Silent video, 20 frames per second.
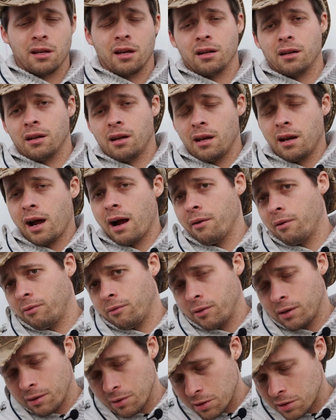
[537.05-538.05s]
And, and I,
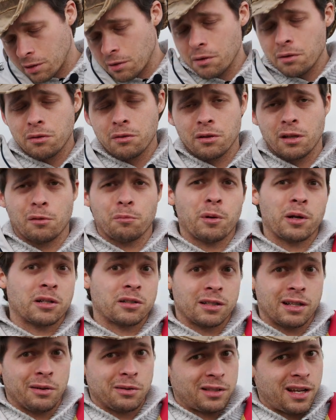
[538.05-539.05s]
when I was going through these
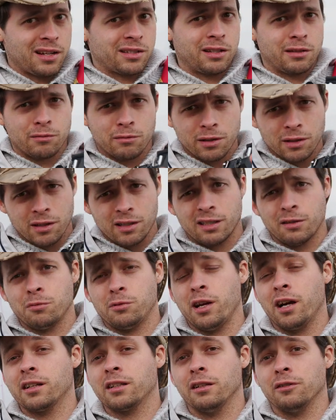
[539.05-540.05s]
pictures, I was actually really
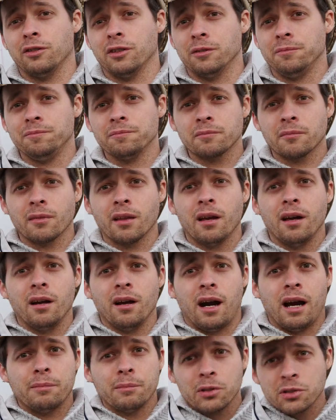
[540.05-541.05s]
subjective and
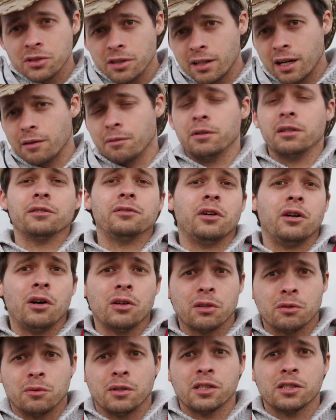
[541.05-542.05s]
I mostly got rid of
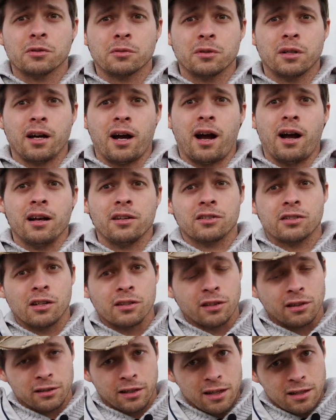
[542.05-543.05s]
all the ones where I, I,
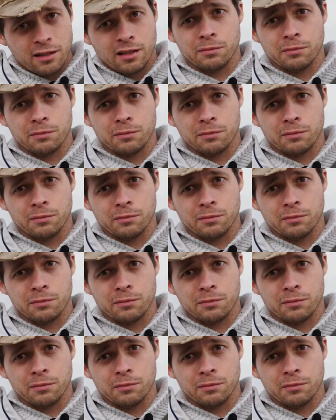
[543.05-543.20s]
saw the least